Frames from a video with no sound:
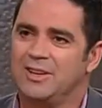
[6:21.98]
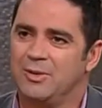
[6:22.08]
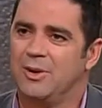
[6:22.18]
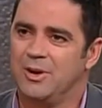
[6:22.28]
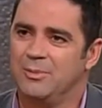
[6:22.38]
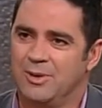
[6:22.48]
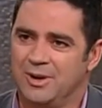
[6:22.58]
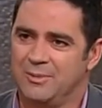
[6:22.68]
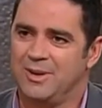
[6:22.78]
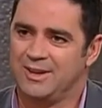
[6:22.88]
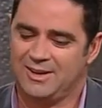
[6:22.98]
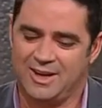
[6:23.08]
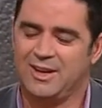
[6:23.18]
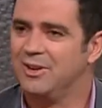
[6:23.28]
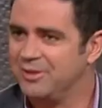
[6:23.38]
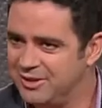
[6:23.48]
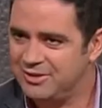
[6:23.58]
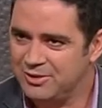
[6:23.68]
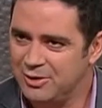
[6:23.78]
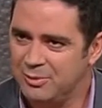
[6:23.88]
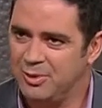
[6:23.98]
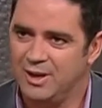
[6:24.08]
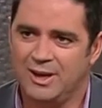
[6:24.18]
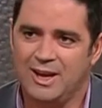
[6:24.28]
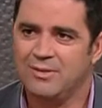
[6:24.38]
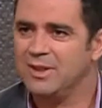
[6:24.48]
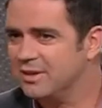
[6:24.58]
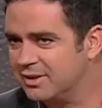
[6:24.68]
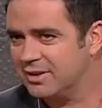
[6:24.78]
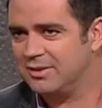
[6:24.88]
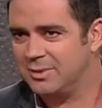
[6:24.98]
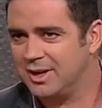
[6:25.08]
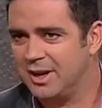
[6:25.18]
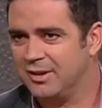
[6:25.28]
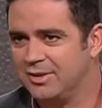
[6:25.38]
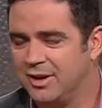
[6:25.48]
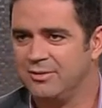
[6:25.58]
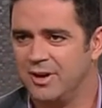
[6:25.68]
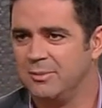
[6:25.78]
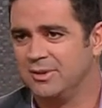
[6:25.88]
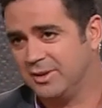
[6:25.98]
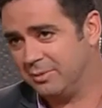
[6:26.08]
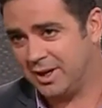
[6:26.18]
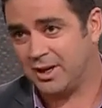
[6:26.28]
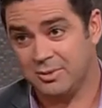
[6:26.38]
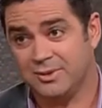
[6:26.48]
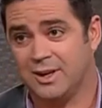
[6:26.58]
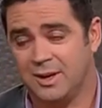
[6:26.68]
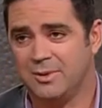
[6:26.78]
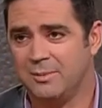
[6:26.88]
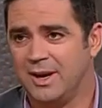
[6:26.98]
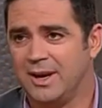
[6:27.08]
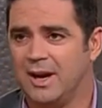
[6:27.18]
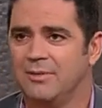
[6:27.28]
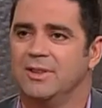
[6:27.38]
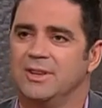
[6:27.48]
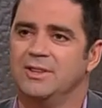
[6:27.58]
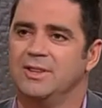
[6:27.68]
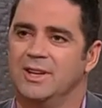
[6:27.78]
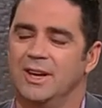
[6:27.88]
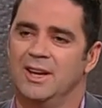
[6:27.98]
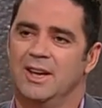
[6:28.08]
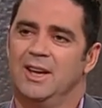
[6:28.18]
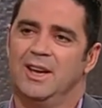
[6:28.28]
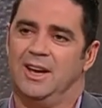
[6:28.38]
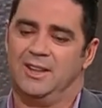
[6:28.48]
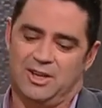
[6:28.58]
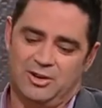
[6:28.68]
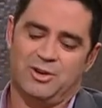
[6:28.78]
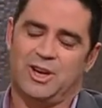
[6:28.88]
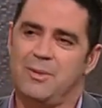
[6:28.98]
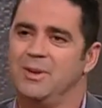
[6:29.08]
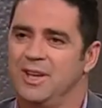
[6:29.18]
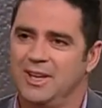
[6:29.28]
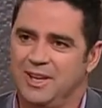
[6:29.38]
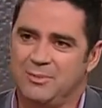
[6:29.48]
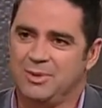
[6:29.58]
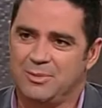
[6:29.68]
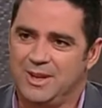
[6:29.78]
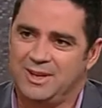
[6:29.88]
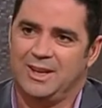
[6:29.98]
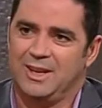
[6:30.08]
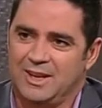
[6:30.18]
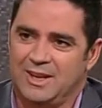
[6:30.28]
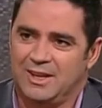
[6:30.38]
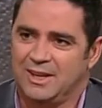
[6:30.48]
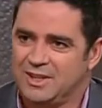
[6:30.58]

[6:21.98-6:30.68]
in your own mind about taking on this job where everything seems to be going so famously? We don't know what's going to happen the back half of this year, mm and then you coming in and implementing a